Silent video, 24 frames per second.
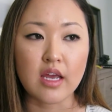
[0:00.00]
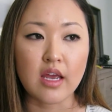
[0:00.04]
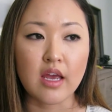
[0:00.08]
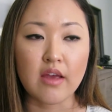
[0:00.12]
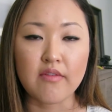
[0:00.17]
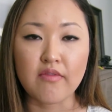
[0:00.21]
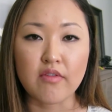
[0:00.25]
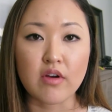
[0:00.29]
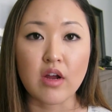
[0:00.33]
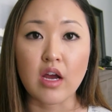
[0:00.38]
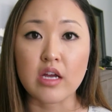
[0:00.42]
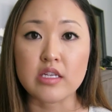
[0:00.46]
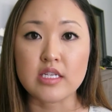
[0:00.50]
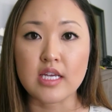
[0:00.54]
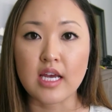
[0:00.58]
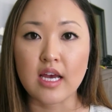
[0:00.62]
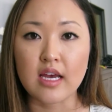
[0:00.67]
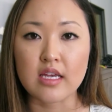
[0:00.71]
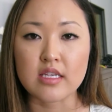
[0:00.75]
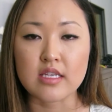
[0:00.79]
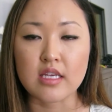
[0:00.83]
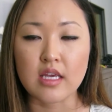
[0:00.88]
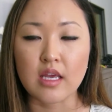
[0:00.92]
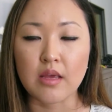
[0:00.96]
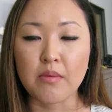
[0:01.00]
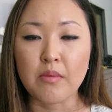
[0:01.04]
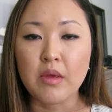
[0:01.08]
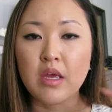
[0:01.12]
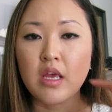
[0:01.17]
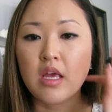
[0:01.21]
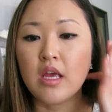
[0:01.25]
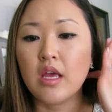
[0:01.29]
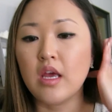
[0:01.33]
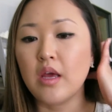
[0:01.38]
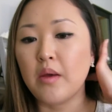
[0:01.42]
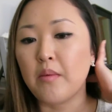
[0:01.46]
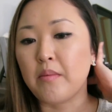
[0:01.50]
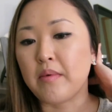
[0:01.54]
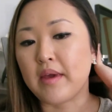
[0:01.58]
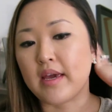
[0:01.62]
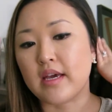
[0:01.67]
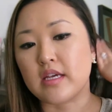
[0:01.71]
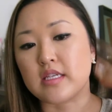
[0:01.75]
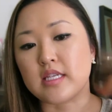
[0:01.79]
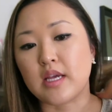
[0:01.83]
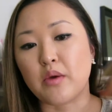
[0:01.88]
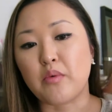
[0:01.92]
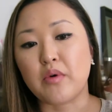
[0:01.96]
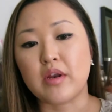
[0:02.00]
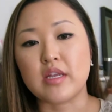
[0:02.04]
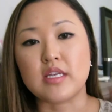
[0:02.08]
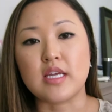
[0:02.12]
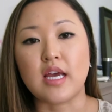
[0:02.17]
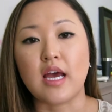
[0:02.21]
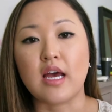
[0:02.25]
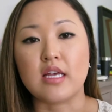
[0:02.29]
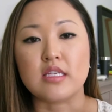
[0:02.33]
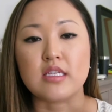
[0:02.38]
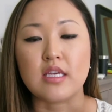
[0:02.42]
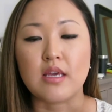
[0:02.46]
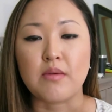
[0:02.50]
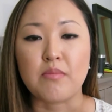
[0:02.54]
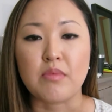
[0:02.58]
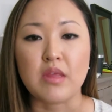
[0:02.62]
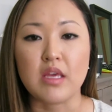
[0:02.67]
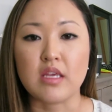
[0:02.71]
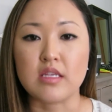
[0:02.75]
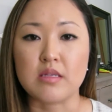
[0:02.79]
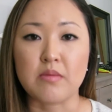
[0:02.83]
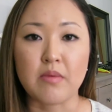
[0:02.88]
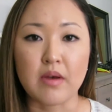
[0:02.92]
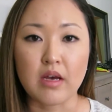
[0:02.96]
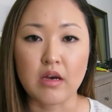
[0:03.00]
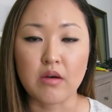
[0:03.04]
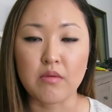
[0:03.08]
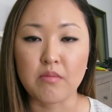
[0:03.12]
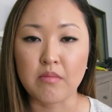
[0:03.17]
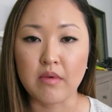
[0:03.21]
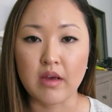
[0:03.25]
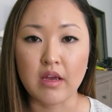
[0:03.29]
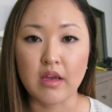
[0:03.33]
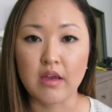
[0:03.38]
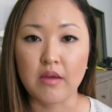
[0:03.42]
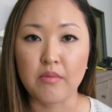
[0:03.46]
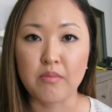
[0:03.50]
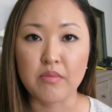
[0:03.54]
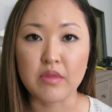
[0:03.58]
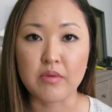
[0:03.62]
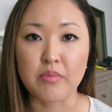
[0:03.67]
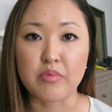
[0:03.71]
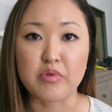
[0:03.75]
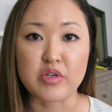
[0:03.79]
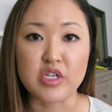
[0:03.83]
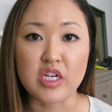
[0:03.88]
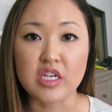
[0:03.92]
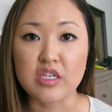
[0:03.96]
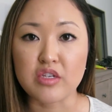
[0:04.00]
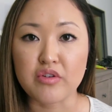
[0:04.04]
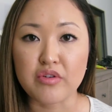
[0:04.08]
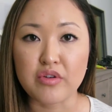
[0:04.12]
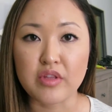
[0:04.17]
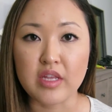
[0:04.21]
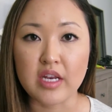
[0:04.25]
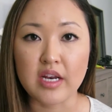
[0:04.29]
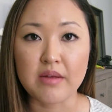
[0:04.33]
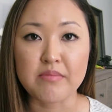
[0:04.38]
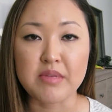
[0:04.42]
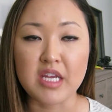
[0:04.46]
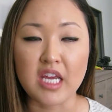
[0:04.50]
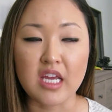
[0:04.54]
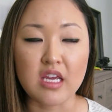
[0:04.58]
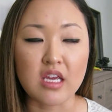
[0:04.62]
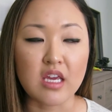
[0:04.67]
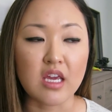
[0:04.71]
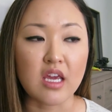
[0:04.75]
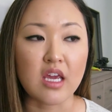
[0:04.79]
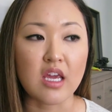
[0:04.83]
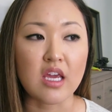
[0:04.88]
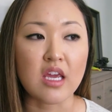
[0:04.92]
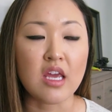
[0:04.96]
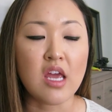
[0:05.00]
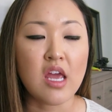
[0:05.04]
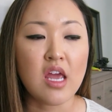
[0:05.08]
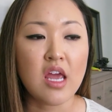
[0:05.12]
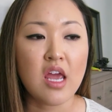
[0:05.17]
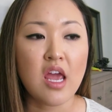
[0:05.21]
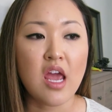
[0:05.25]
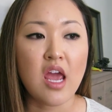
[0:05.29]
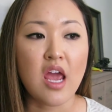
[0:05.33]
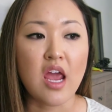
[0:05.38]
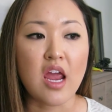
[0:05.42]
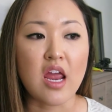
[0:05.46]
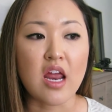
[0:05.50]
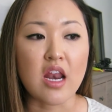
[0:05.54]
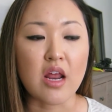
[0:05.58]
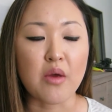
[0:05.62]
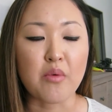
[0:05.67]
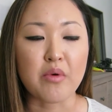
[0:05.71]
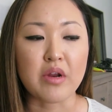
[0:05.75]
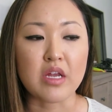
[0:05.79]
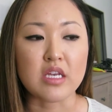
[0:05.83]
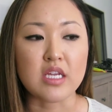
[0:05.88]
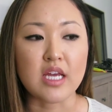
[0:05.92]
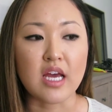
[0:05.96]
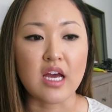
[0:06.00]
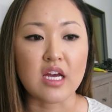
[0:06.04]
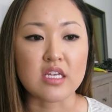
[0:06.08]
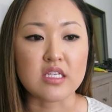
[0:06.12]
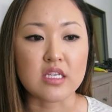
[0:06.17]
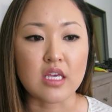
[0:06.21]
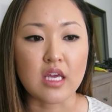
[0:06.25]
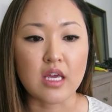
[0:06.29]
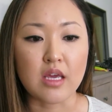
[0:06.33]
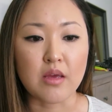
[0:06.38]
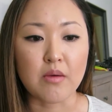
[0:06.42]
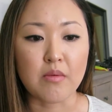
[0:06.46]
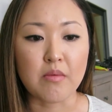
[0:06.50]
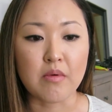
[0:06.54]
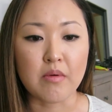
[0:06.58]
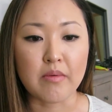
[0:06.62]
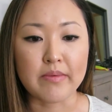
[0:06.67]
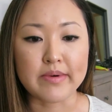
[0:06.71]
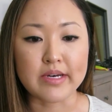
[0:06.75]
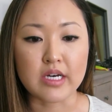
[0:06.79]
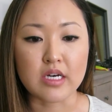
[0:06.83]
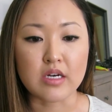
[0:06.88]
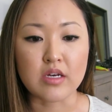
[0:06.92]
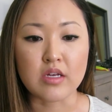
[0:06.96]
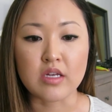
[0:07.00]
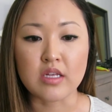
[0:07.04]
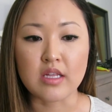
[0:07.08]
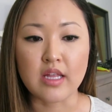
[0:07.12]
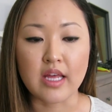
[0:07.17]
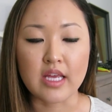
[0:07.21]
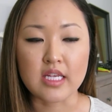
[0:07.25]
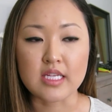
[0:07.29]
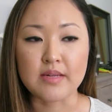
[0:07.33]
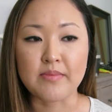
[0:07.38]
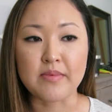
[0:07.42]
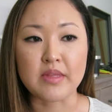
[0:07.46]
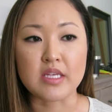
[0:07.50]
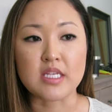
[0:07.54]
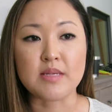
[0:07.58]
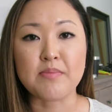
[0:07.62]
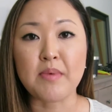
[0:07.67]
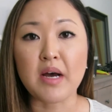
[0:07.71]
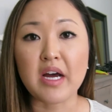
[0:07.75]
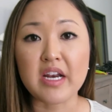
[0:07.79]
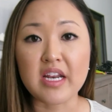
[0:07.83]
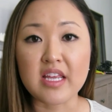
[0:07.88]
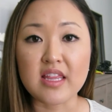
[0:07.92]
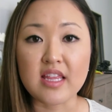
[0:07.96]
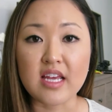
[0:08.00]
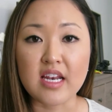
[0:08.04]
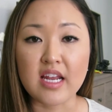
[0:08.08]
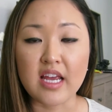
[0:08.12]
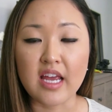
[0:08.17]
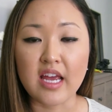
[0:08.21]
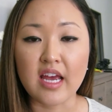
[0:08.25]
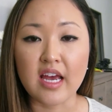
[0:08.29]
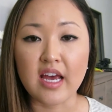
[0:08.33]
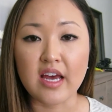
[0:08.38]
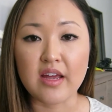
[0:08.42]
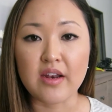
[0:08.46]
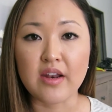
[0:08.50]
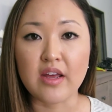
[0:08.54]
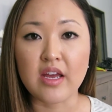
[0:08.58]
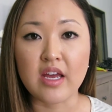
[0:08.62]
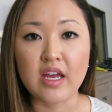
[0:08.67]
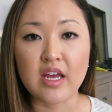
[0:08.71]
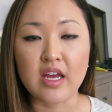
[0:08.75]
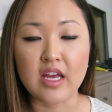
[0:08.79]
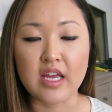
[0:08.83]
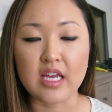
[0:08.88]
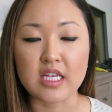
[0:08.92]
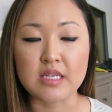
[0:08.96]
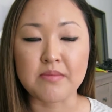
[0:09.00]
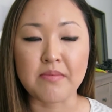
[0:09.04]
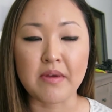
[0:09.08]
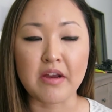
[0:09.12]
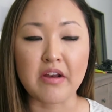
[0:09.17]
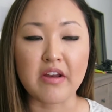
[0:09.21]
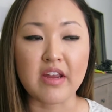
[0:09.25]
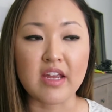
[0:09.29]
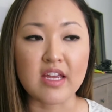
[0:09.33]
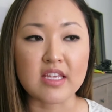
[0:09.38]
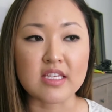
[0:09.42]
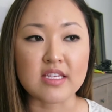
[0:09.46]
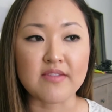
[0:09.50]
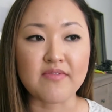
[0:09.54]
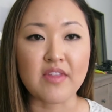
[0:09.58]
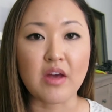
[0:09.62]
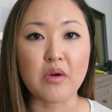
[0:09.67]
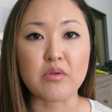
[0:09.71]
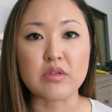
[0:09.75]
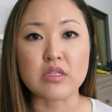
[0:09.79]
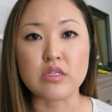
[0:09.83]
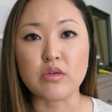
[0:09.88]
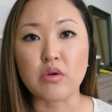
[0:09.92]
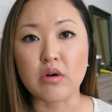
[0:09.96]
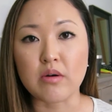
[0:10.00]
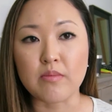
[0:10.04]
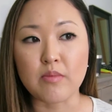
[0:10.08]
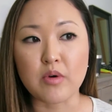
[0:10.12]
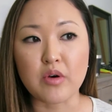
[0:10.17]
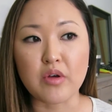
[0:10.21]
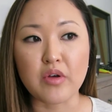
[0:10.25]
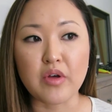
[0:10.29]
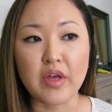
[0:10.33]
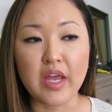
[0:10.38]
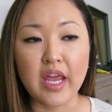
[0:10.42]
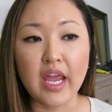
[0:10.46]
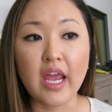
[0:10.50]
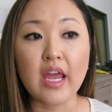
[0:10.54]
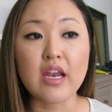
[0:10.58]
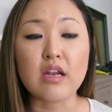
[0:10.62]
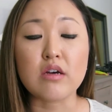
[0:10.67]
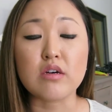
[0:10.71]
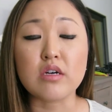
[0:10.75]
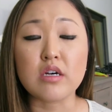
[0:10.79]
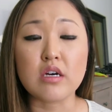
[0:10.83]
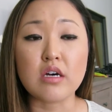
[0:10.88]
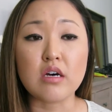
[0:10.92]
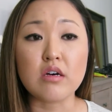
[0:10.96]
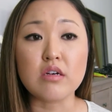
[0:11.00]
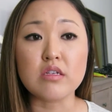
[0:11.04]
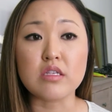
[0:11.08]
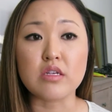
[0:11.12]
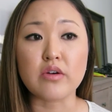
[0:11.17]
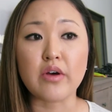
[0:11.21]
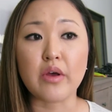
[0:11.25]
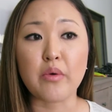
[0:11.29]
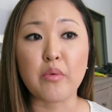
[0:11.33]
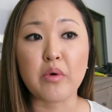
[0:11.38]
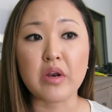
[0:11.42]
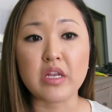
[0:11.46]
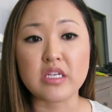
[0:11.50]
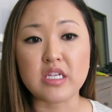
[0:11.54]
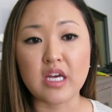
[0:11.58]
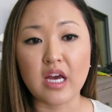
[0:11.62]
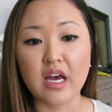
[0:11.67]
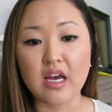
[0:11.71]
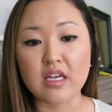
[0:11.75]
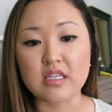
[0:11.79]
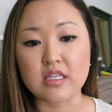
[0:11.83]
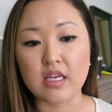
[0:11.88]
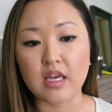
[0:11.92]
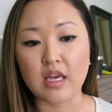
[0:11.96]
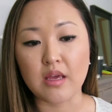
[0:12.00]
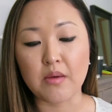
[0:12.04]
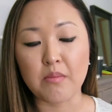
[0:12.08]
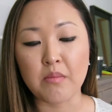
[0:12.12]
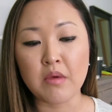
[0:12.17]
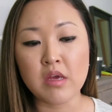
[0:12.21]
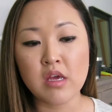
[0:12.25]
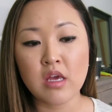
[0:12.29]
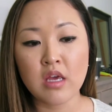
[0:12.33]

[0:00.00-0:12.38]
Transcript: forgot to ask him because I wanted to ask him things about the progesterone that I'm taking, and I wanted to ask him about like some of the spotting that I had experienced, if that was normal, and also I wanted to ask him